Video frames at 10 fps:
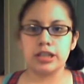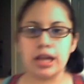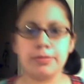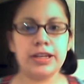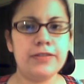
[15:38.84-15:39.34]

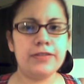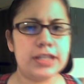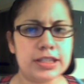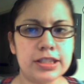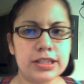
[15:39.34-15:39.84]
I believe
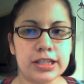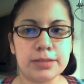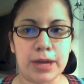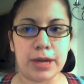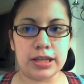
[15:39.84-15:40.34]
it's 6
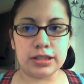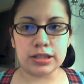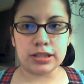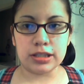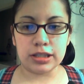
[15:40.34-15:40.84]

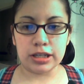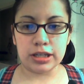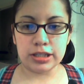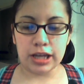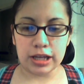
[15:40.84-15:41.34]
buttons that
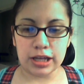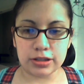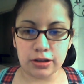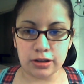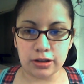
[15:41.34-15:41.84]
she has
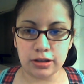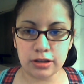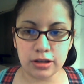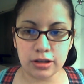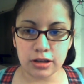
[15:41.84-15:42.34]
at
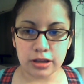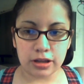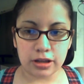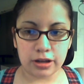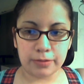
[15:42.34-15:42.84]

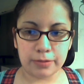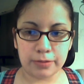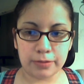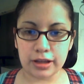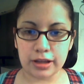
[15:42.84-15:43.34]
the front.